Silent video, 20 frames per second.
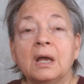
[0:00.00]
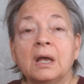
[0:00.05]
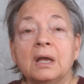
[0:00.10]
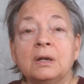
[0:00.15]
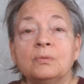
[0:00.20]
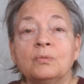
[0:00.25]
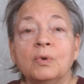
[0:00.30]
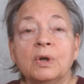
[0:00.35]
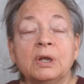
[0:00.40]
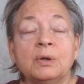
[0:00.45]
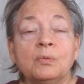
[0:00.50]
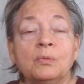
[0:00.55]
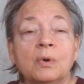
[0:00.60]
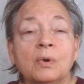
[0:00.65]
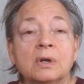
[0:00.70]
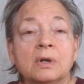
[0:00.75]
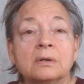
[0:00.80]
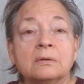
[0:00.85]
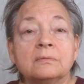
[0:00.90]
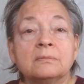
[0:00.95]
And we
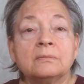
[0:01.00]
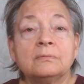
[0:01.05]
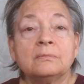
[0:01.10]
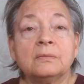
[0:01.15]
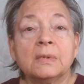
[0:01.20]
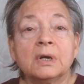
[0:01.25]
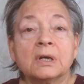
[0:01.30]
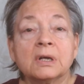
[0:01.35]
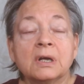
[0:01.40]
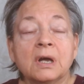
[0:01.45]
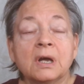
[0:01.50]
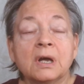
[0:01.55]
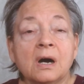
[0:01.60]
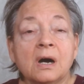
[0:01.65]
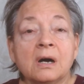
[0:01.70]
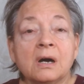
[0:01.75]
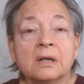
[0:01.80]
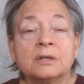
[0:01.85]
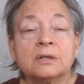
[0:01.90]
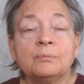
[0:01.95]
want
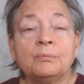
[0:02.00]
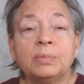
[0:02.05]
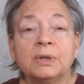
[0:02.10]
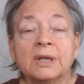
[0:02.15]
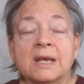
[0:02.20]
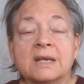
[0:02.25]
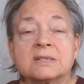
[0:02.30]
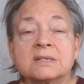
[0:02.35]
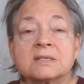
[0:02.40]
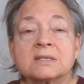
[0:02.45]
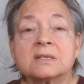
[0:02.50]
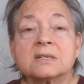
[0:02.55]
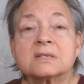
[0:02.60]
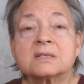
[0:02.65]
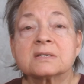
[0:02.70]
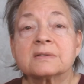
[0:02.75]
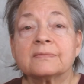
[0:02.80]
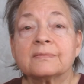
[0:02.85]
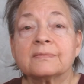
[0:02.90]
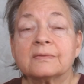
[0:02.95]
God to bless
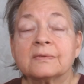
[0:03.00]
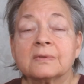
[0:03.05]
us